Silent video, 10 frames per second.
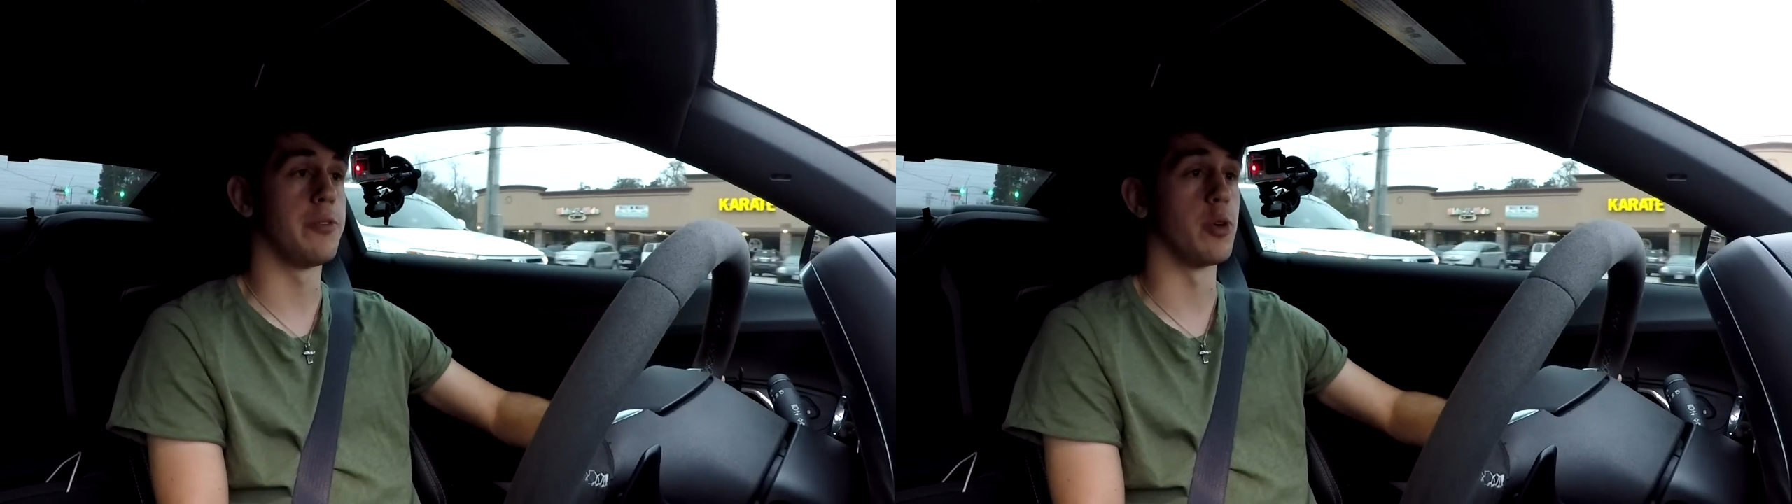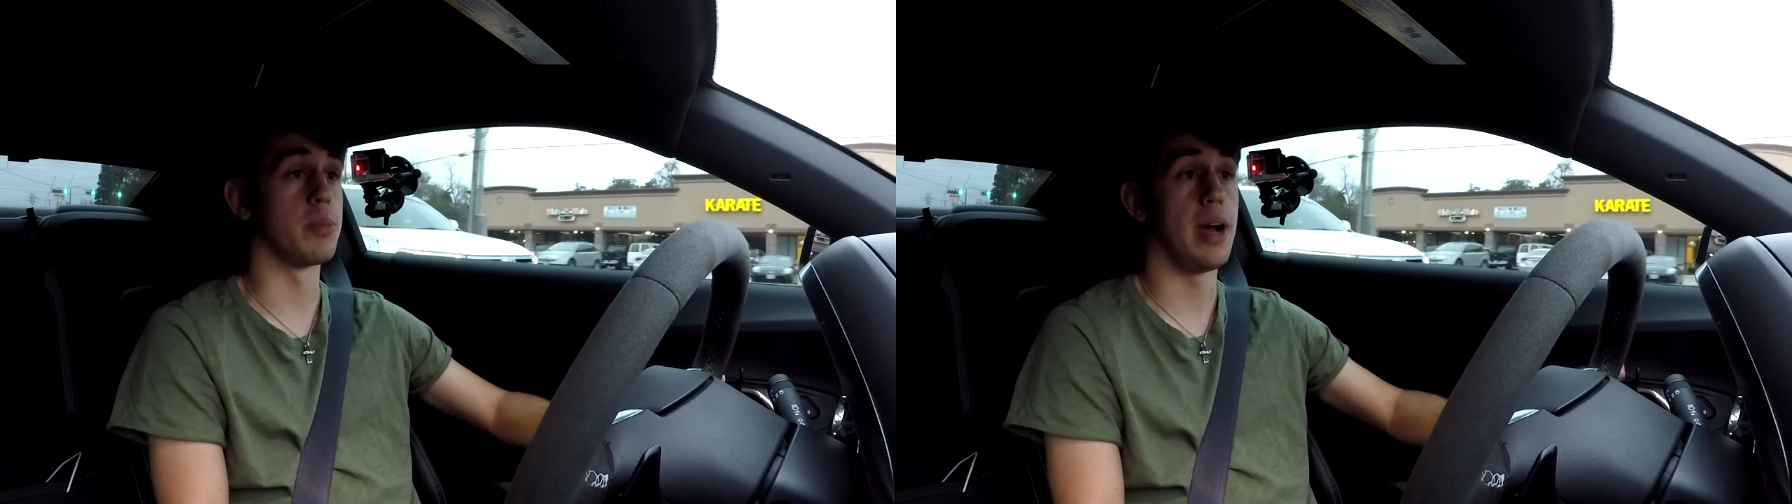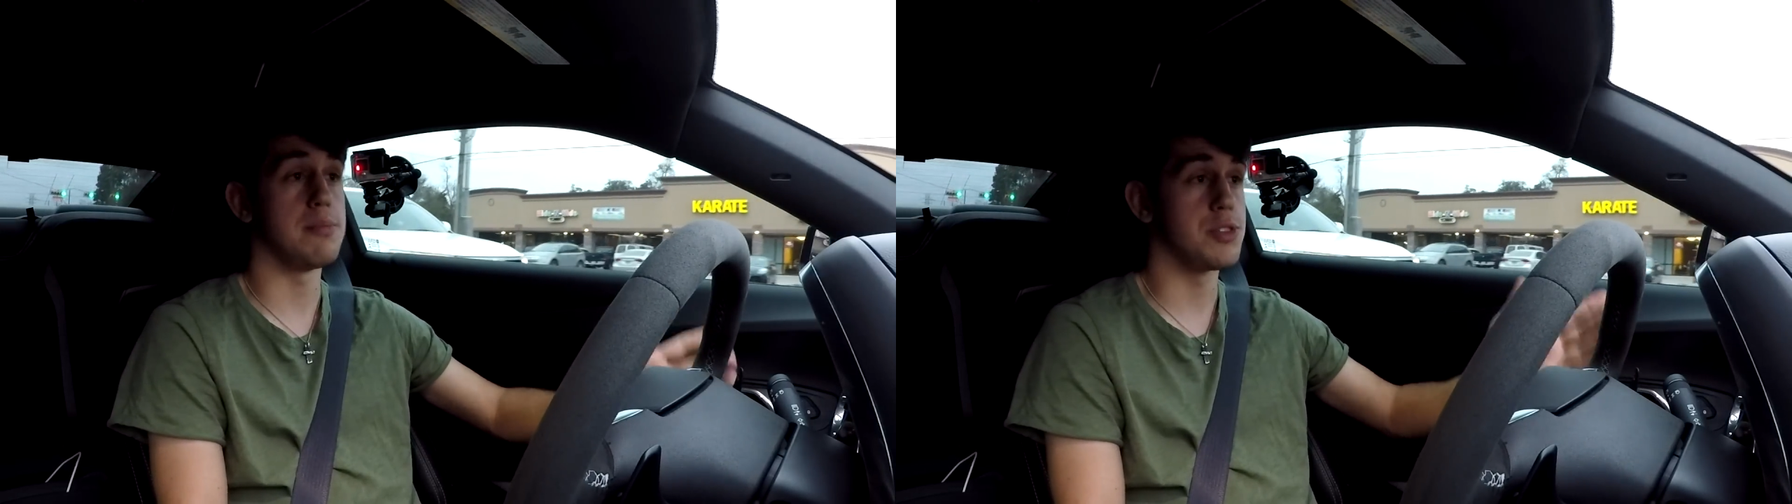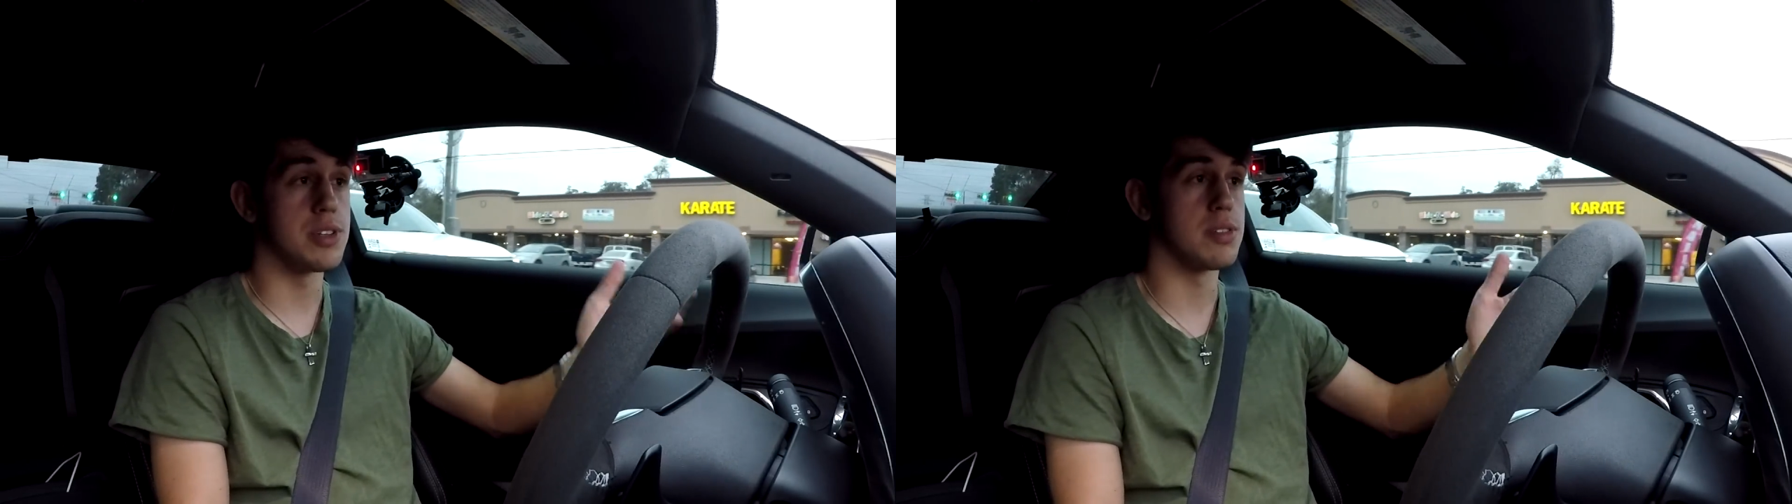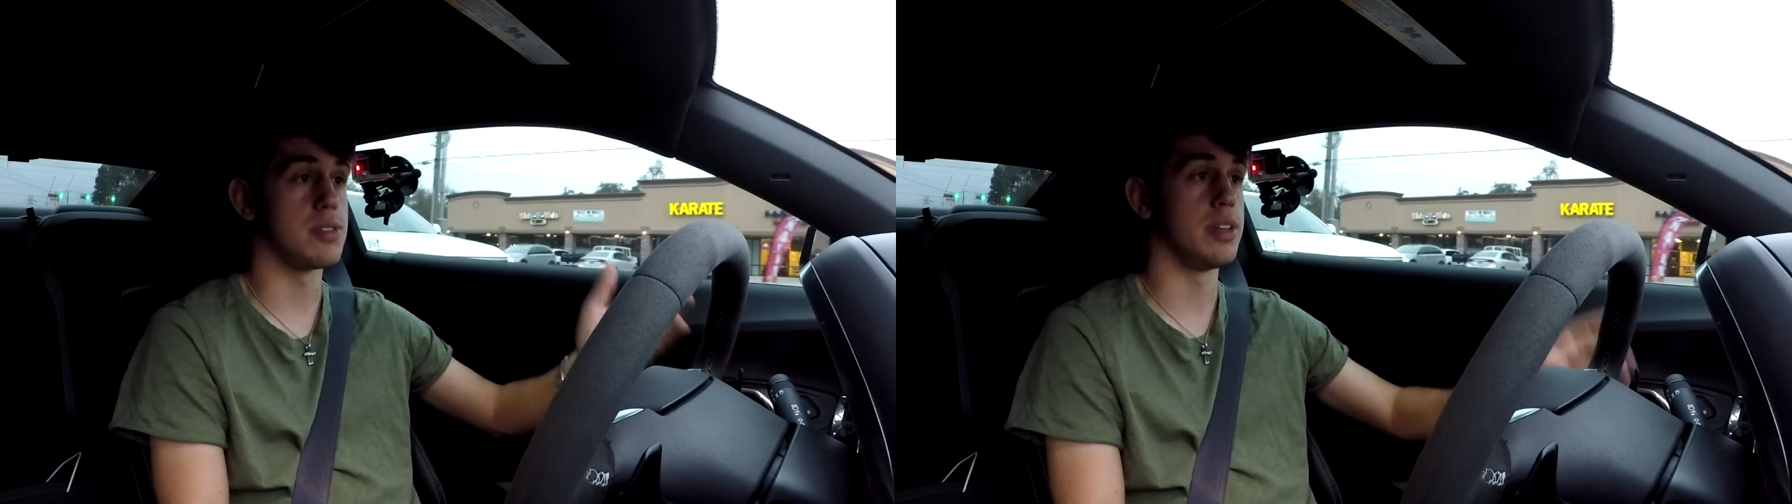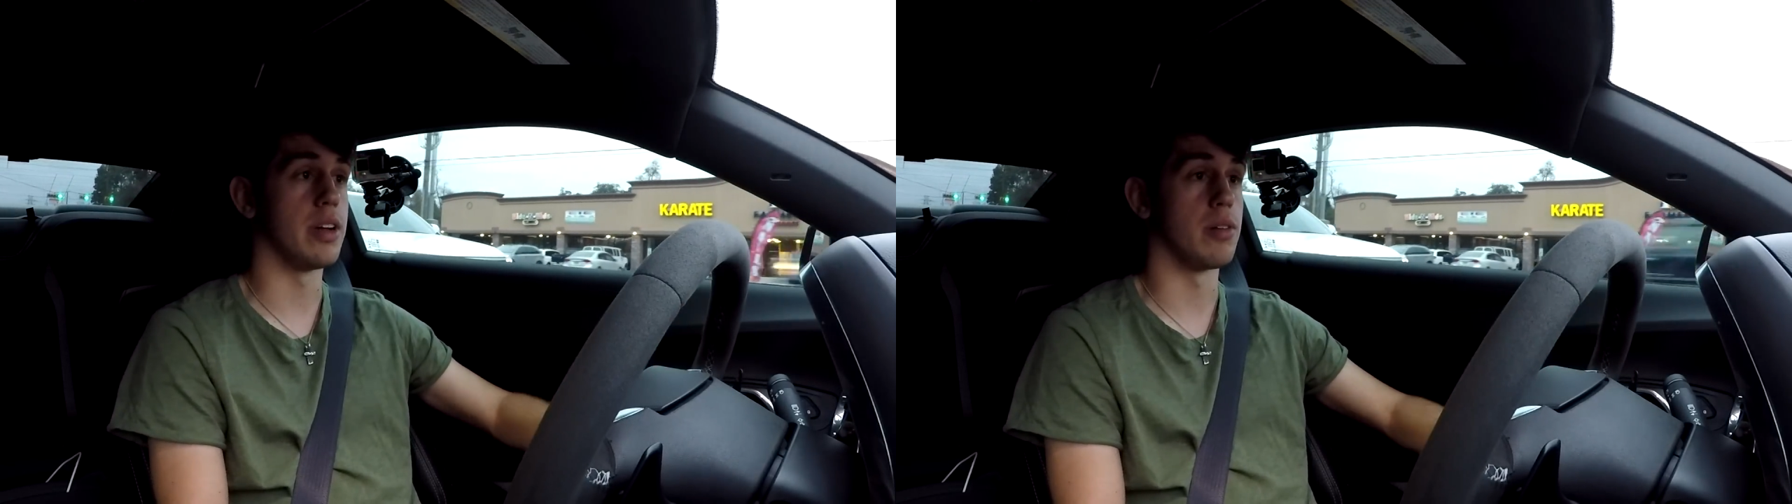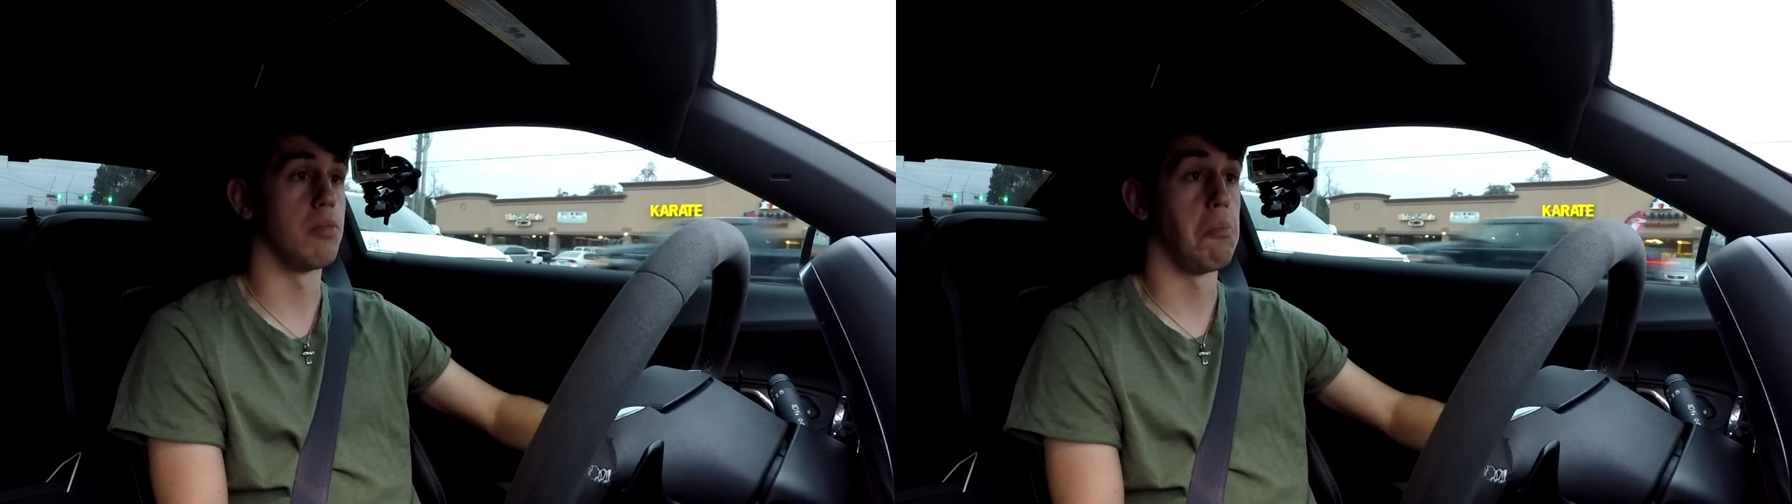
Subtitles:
form, I'm just, you know,